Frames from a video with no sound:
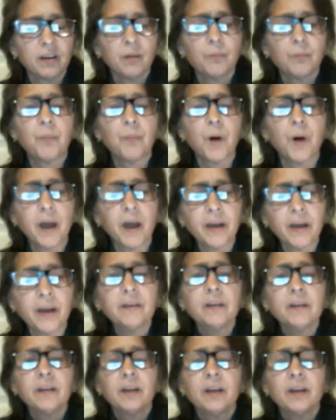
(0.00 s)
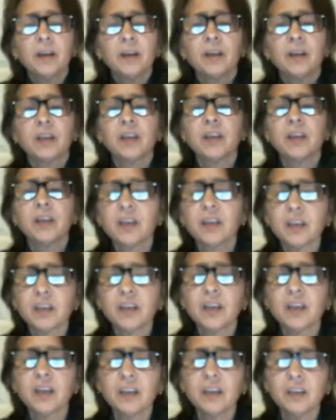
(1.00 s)
But
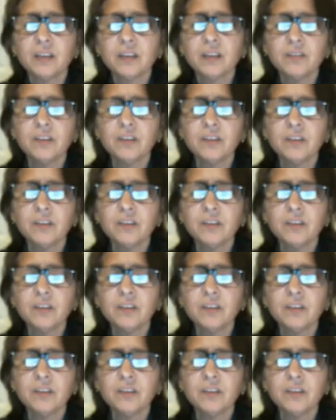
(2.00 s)
he